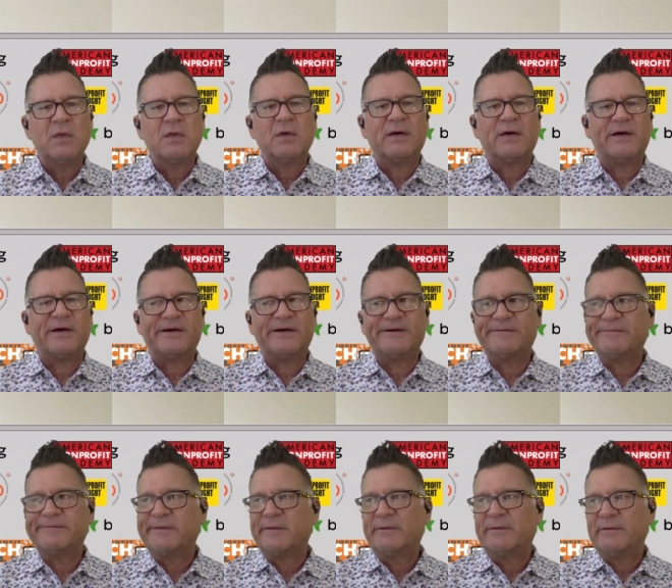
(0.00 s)

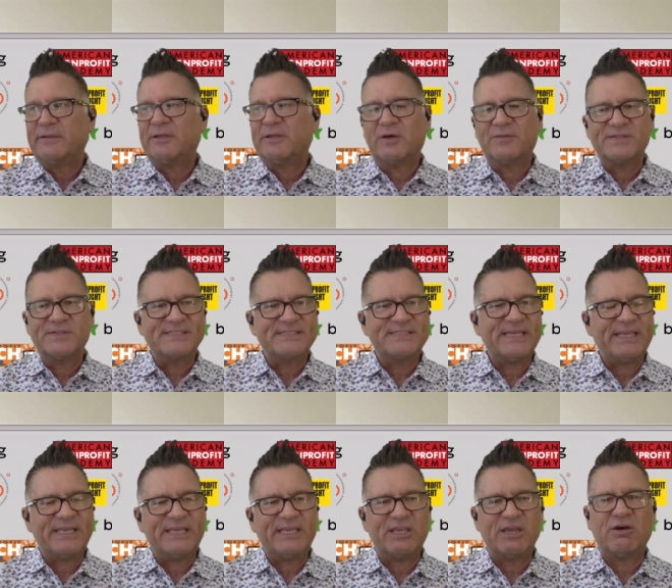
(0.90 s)
uh, you know, the C
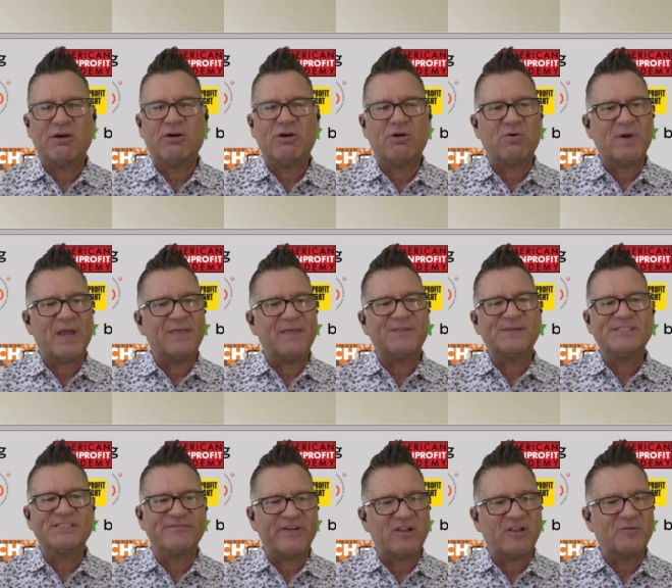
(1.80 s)
E O and the
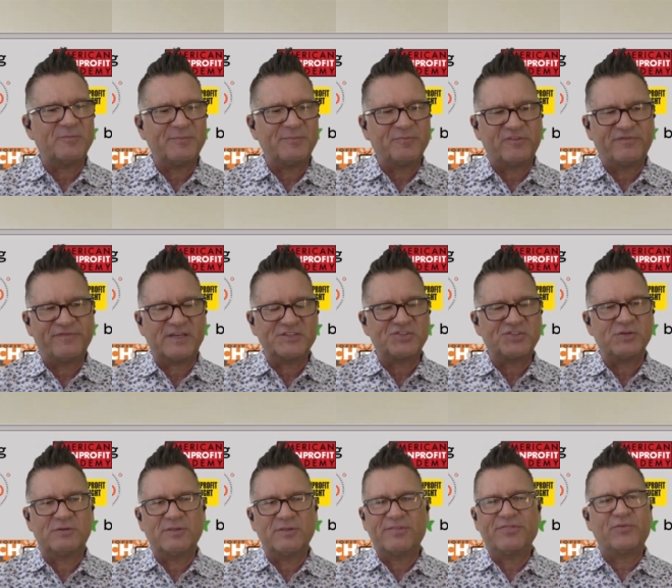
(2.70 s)
development
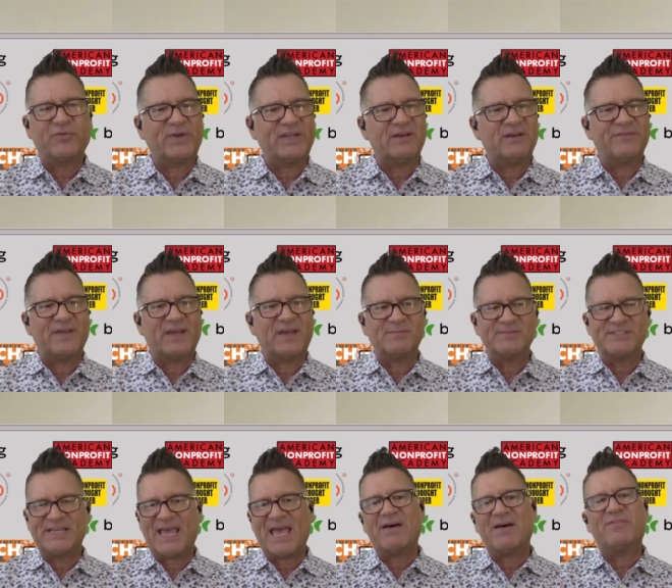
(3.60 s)
professional, the three of them
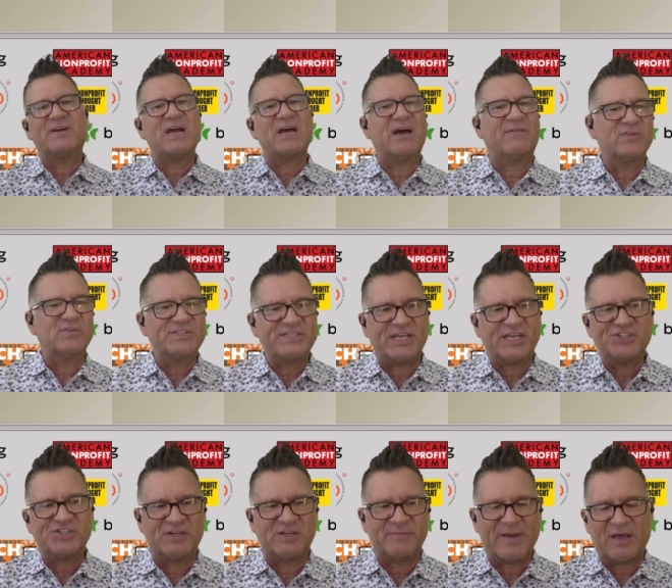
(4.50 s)
to have a
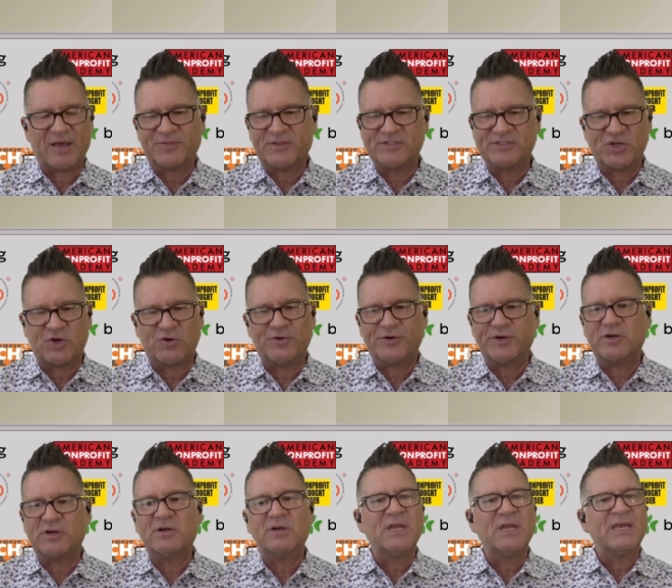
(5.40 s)
conversation about the
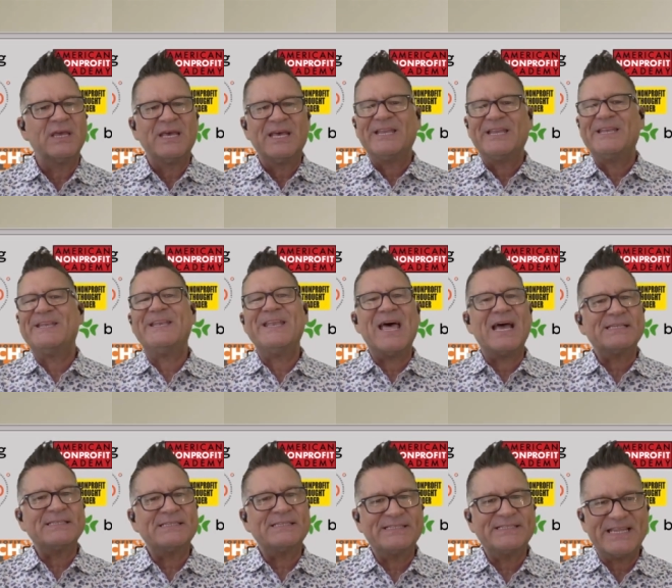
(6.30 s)
donor,
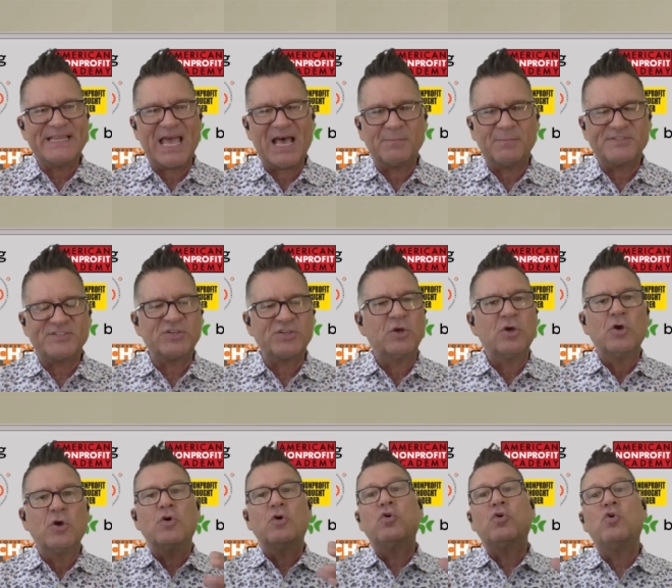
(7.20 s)
next steps,
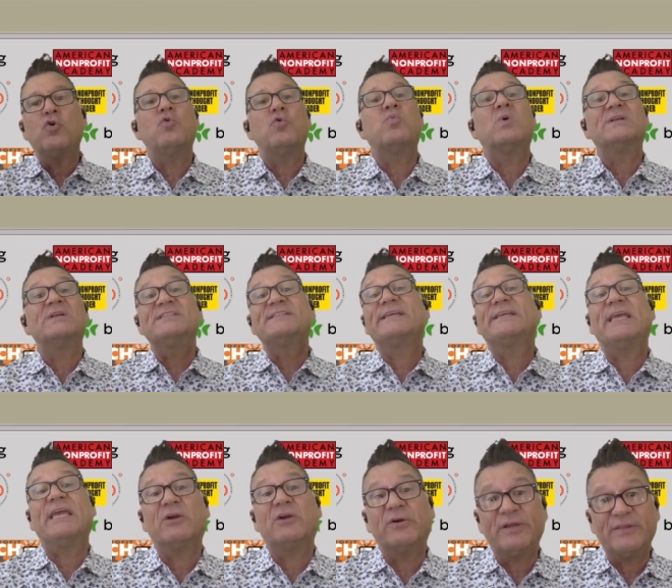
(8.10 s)
who wants to
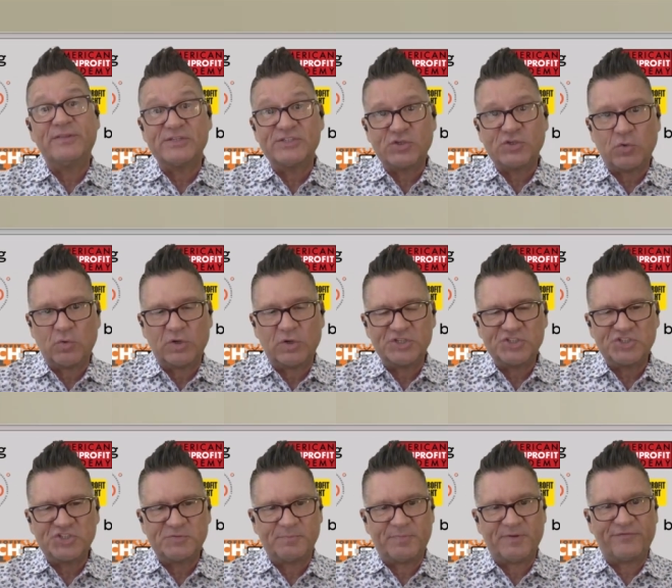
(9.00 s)
carry the
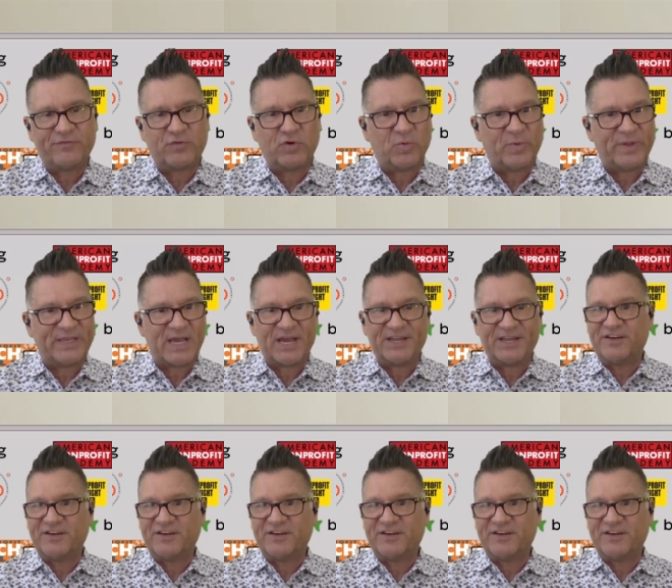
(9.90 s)
torch before we kind